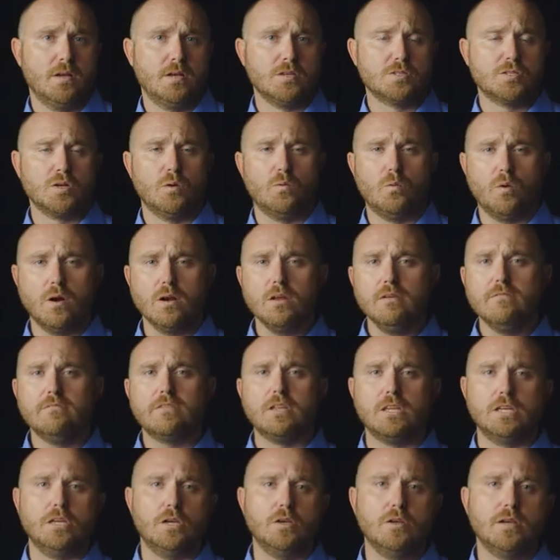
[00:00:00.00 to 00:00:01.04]
So one of
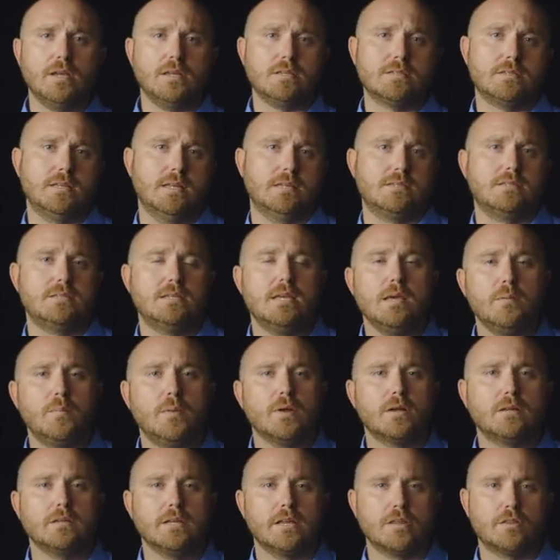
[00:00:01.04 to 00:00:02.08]
the units that's
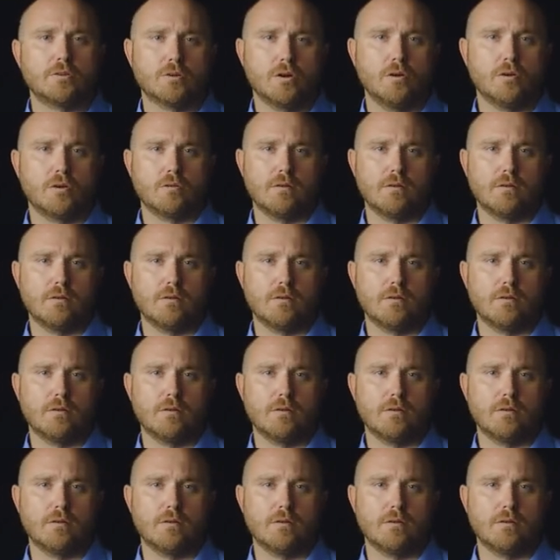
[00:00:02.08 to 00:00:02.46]
typically thrown